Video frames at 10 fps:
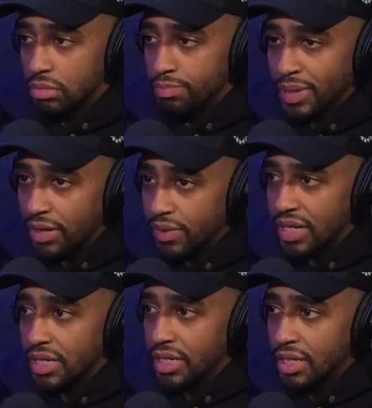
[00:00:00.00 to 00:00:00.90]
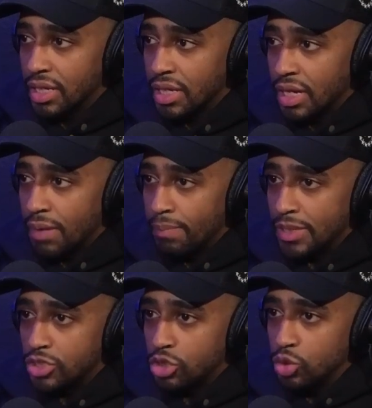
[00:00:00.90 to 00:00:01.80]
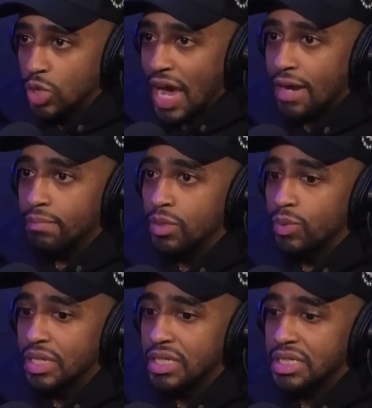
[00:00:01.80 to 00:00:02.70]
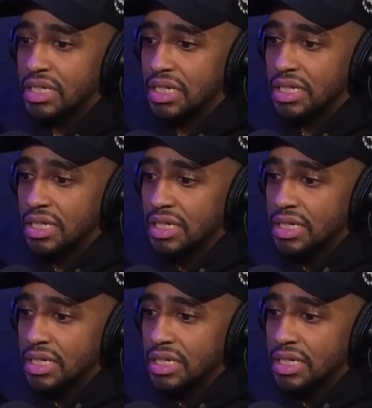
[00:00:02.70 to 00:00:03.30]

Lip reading: Period. But you got to be willing to